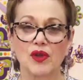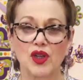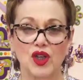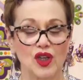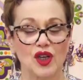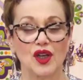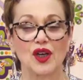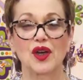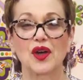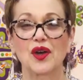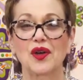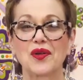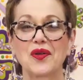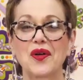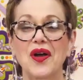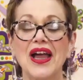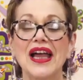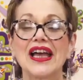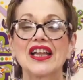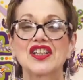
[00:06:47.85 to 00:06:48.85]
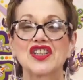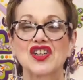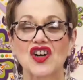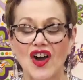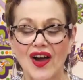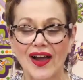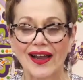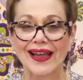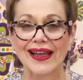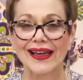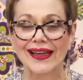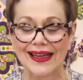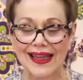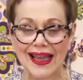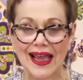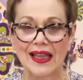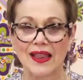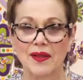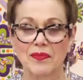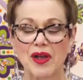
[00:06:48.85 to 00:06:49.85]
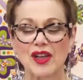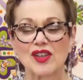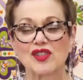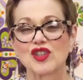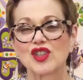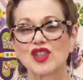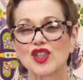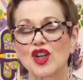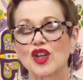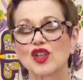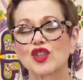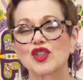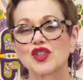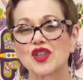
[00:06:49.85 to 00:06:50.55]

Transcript: you try and get the best results.